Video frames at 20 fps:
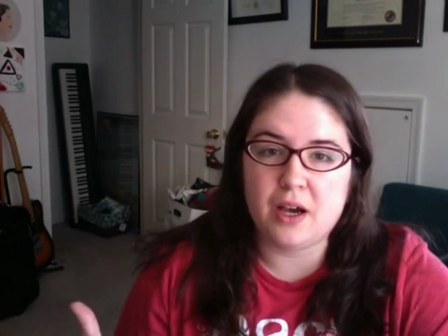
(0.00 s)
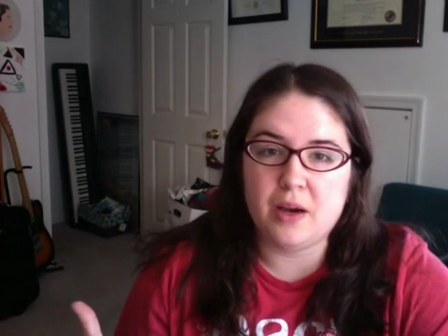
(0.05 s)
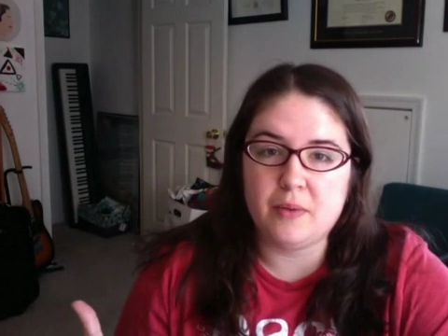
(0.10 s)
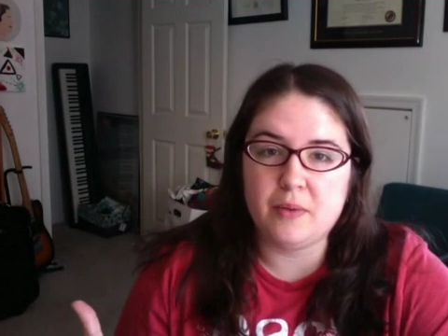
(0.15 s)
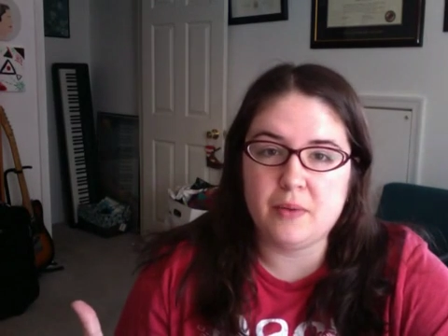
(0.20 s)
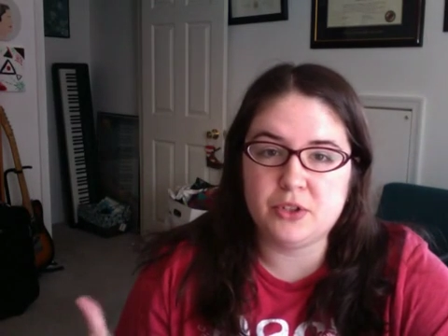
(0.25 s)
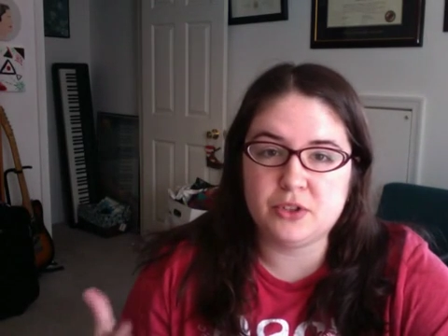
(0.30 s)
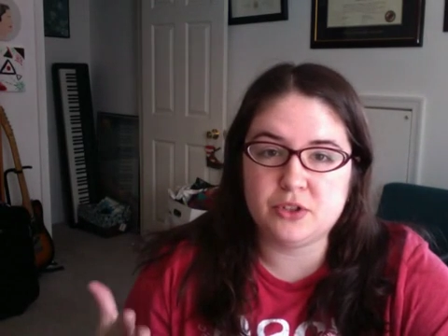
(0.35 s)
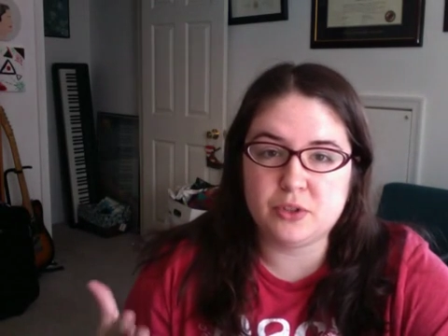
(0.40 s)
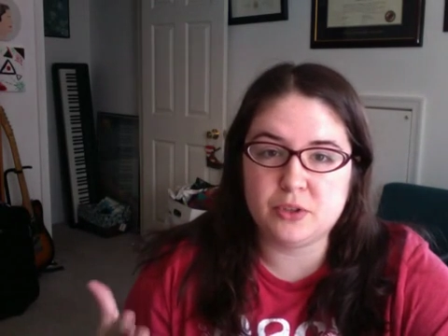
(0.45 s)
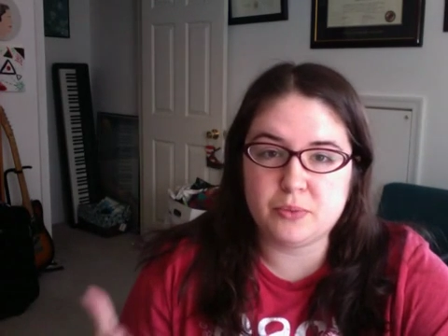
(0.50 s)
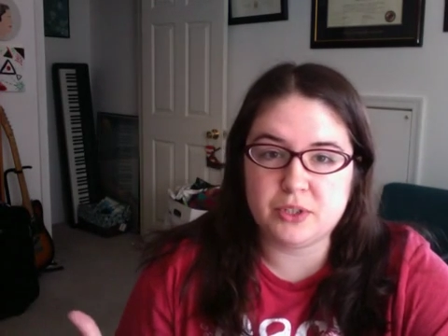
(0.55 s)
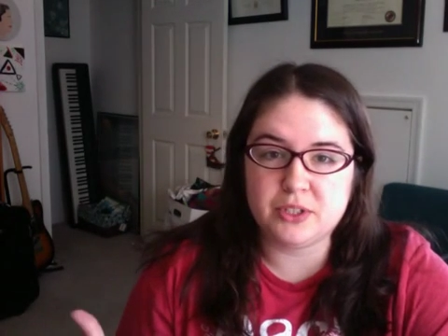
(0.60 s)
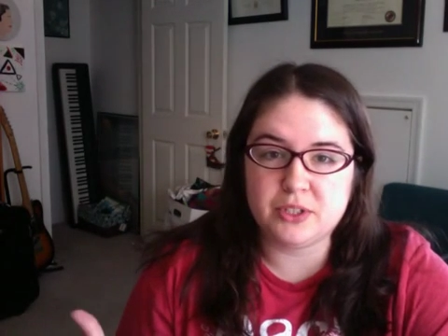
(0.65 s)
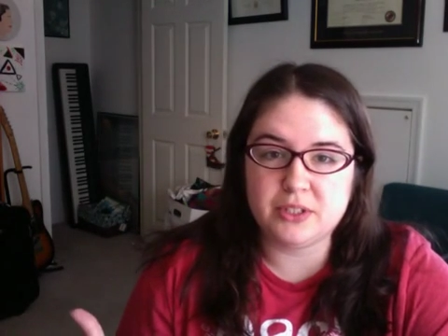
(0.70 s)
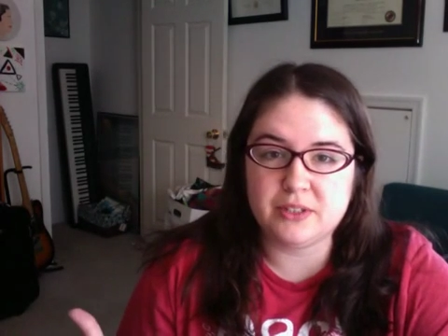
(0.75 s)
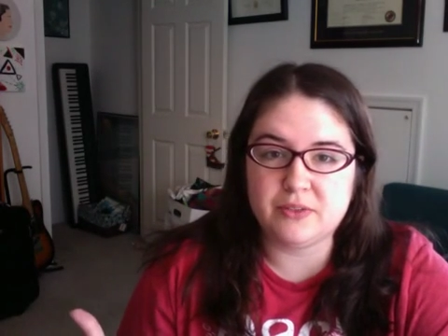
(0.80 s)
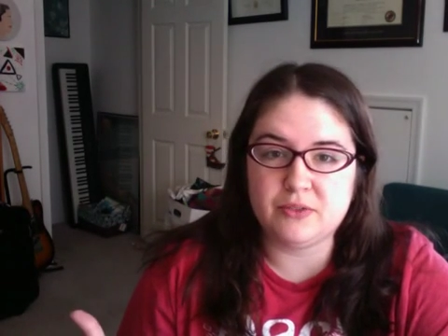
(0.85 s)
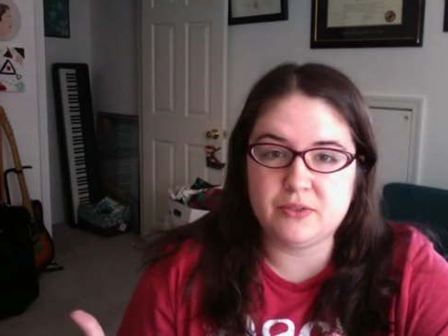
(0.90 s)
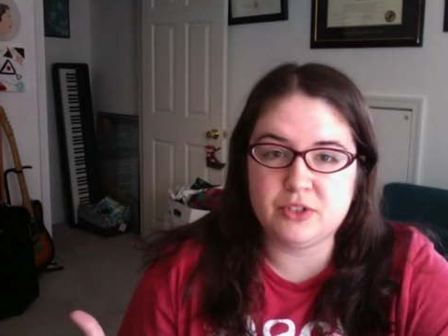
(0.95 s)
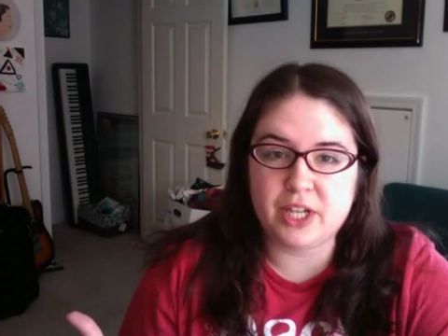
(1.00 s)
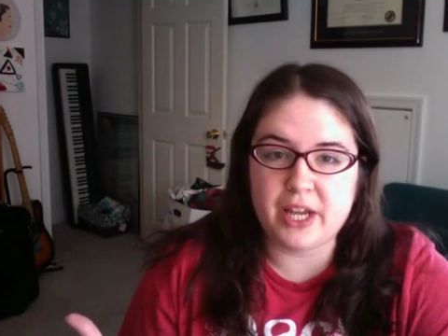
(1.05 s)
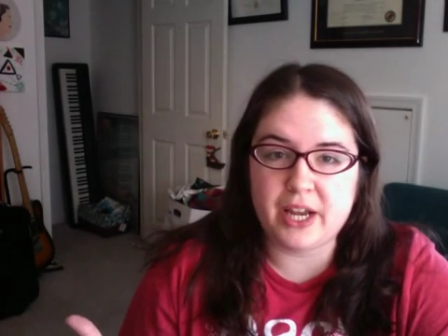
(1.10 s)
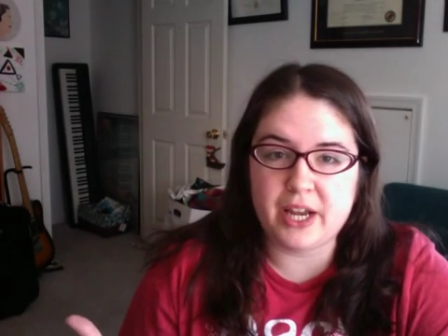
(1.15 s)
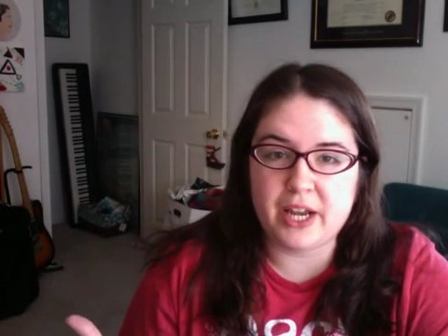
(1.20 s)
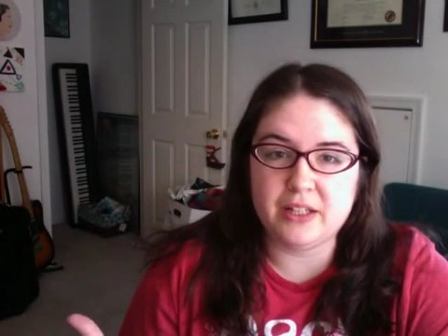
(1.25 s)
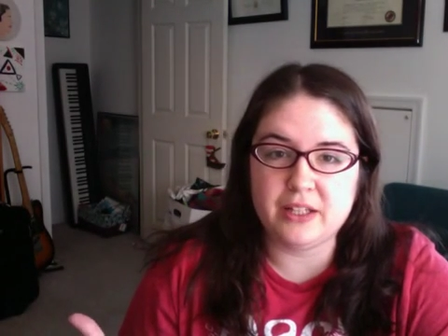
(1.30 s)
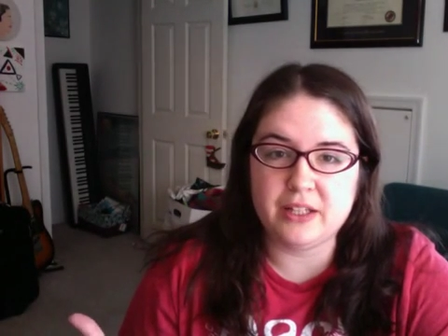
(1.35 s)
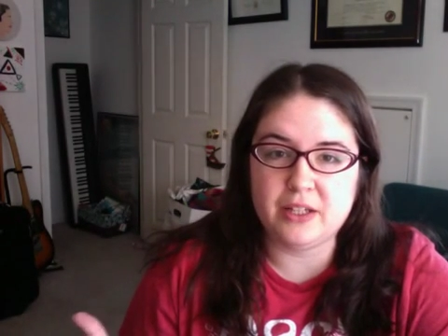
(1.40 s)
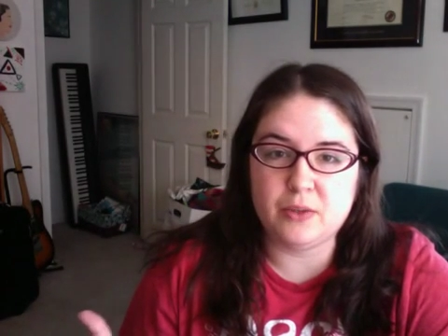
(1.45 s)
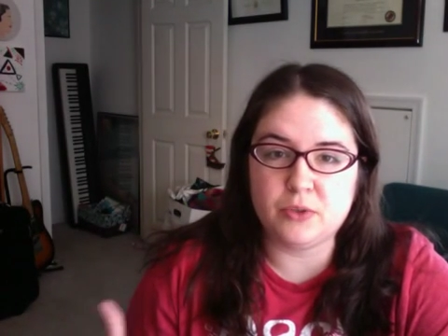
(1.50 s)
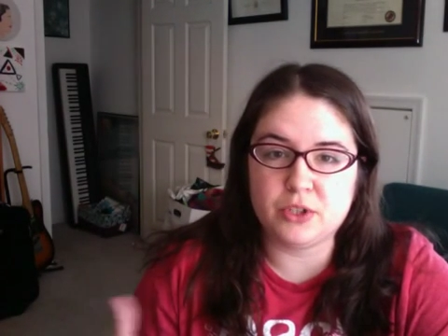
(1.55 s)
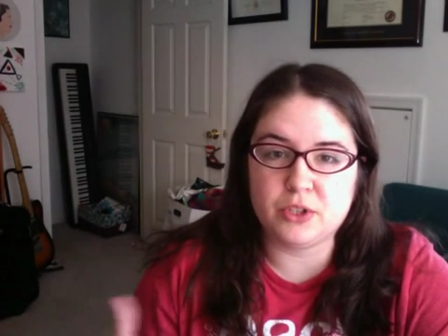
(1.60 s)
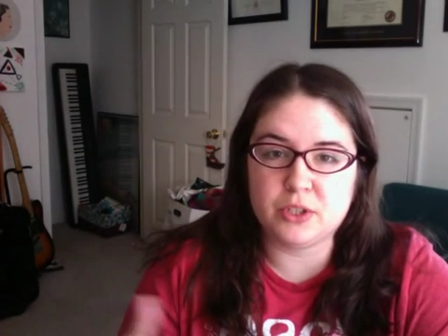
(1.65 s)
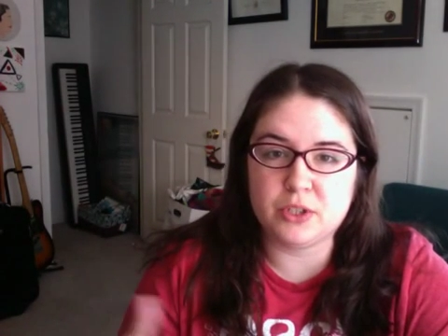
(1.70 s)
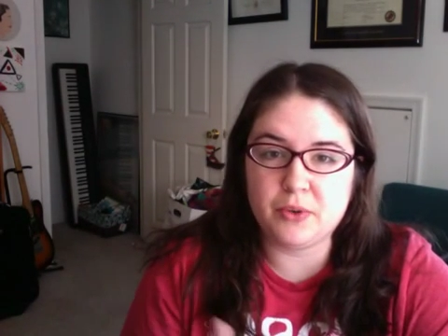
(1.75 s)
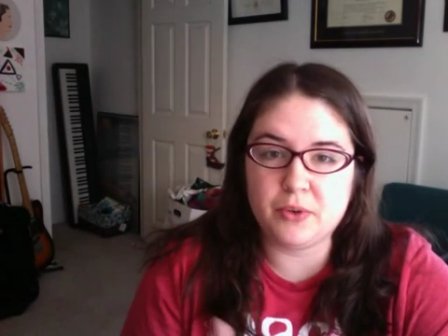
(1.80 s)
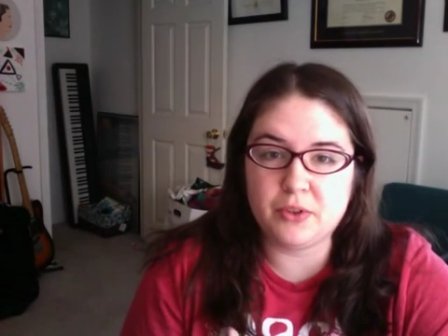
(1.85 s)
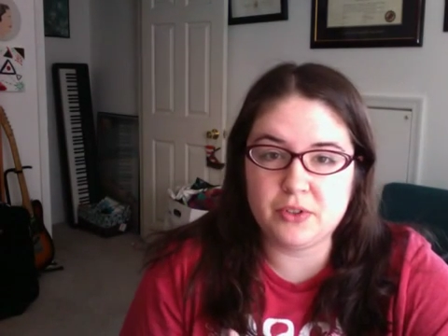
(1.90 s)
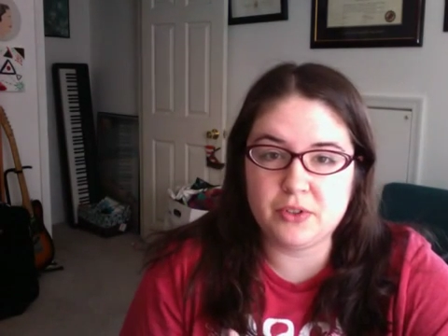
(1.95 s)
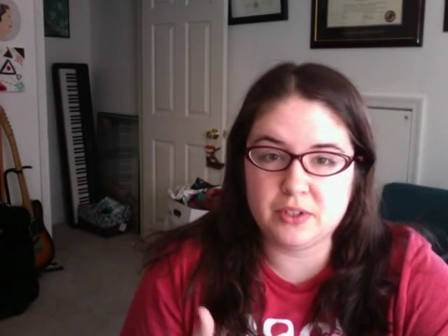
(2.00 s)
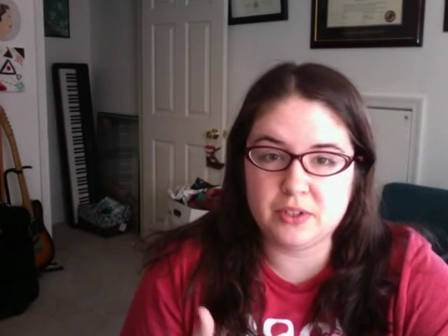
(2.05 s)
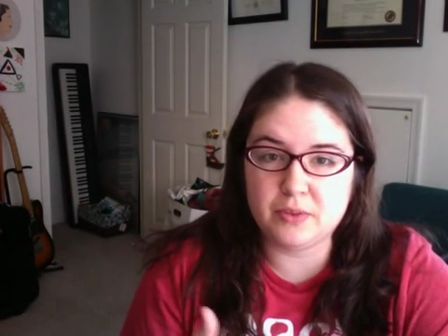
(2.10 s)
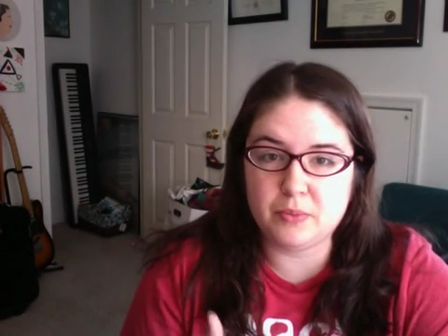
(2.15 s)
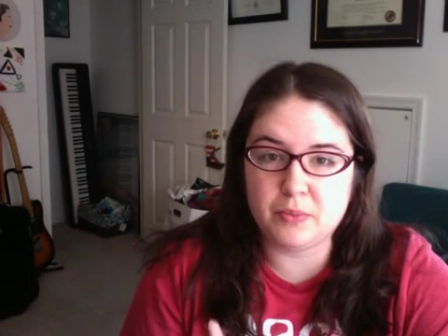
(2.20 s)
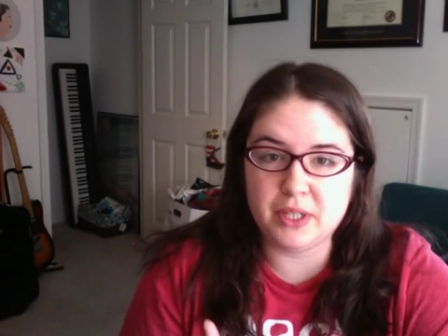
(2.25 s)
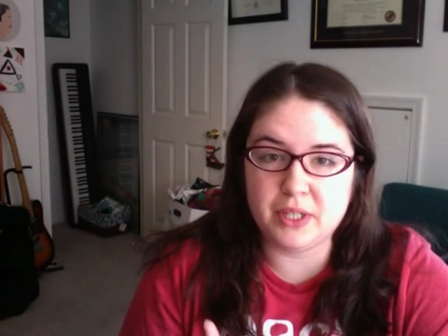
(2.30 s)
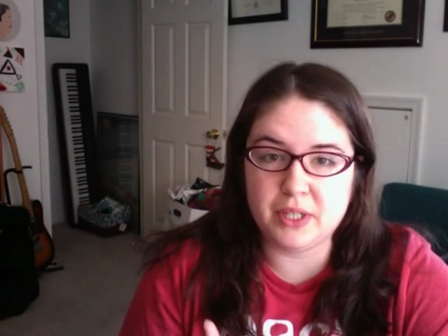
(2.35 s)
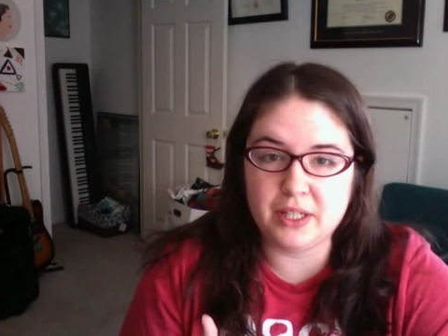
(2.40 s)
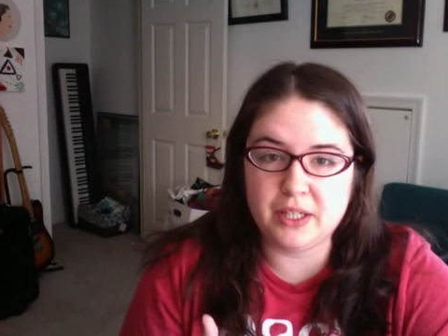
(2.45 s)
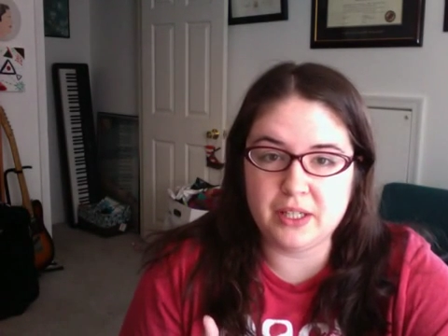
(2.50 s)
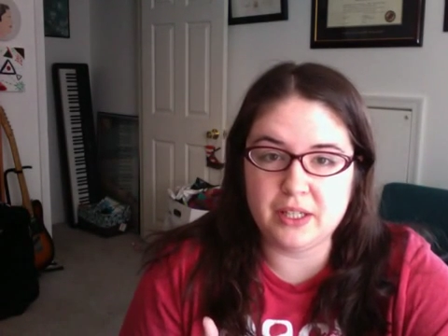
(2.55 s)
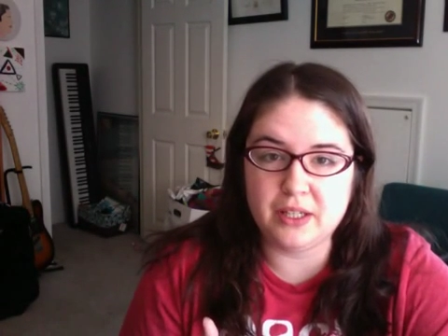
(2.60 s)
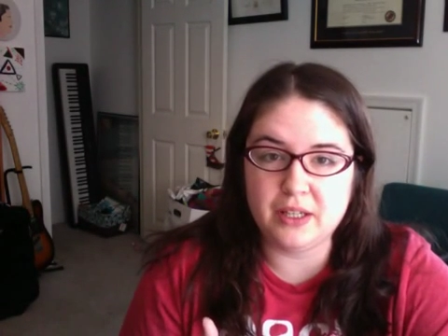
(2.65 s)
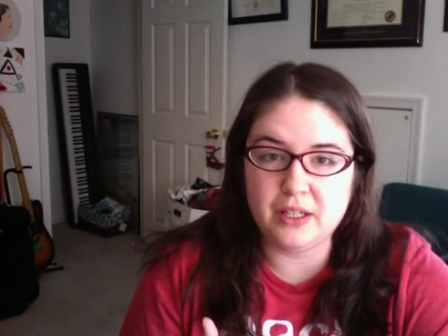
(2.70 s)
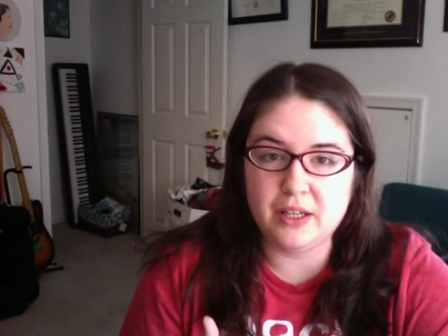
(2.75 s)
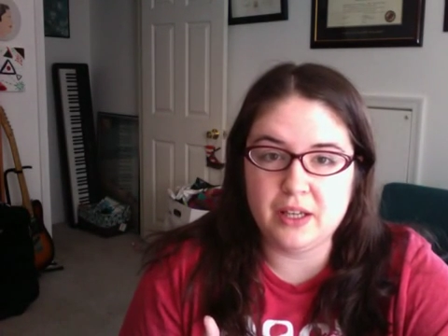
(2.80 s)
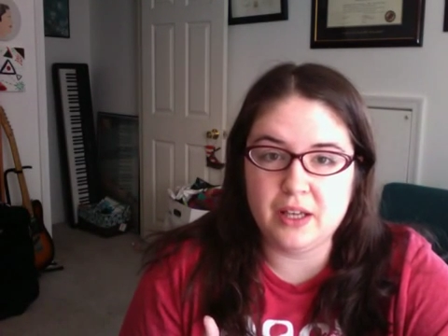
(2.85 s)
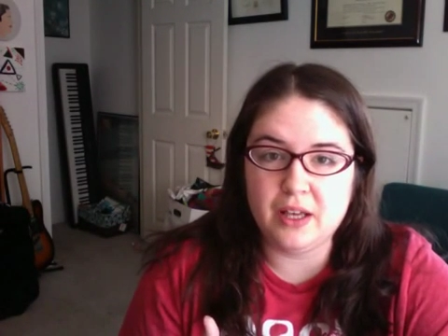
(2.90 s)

descriptions of channeling were supposed to be